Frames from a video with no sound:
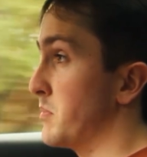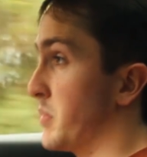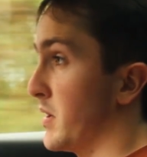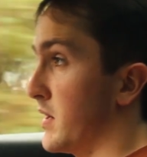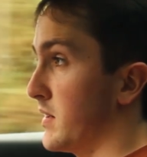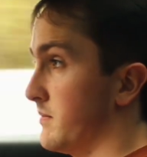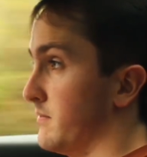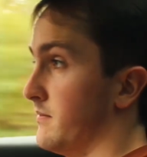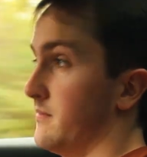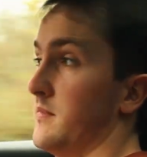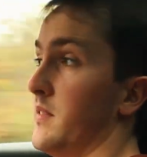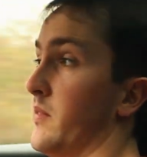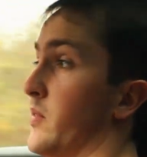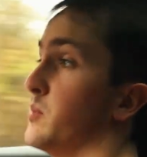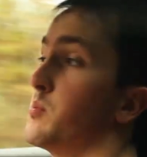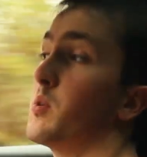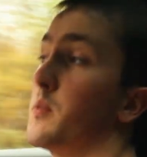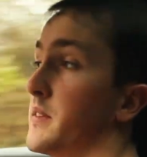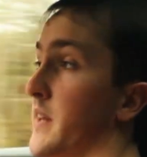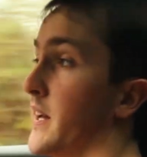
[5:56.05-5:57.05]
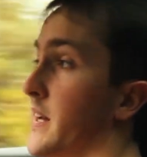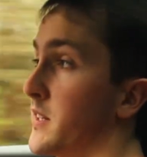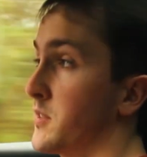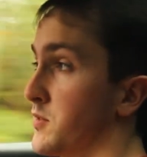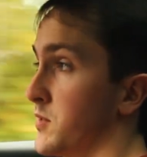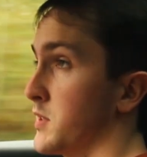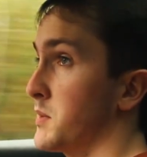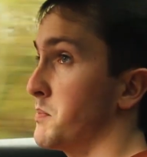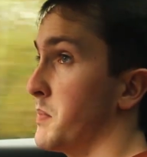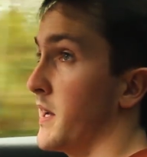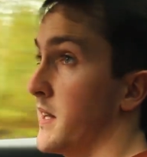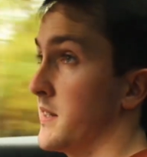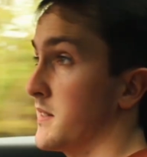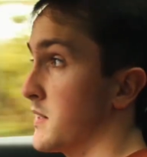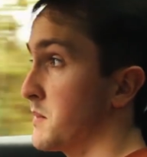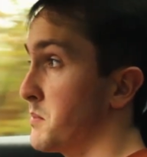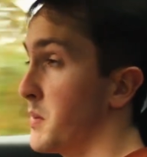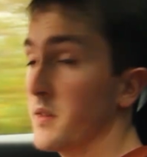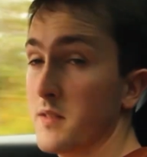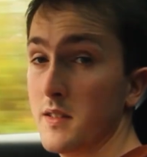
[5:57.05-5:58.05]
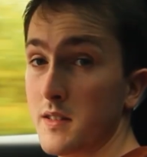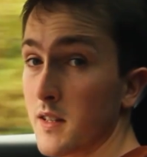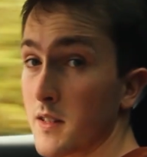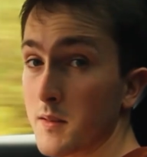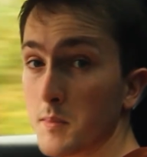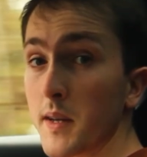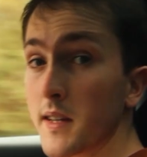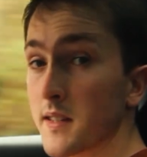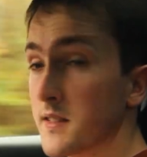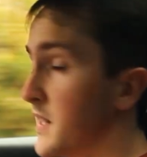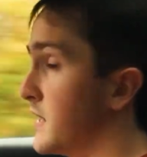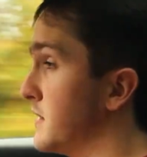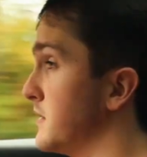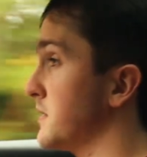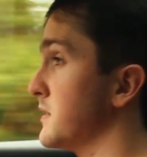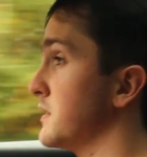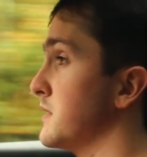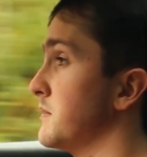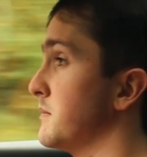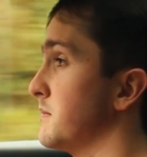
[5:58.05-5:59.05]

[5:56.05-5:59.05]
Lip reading: but if you want that extra space, I suppose it does make sense.